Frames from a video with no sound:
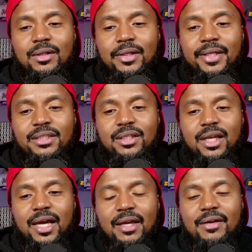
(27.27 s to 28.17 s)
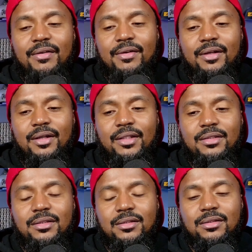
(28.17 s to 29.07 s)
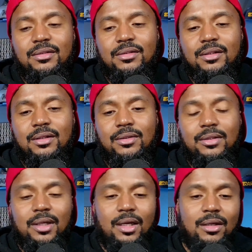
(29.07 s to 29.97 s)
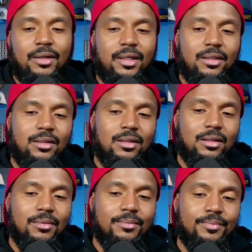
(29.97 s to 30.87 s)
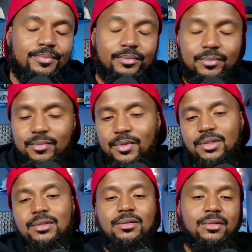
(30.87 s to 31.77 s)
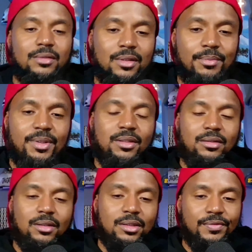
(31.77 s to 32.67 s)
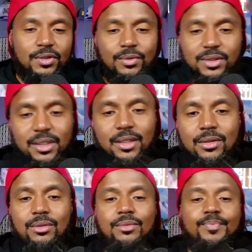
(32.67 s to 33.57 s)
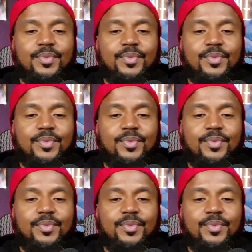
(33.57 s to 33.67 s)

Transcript: it's like it's oh god, all right. Um it's gonna be a difficult one to get through.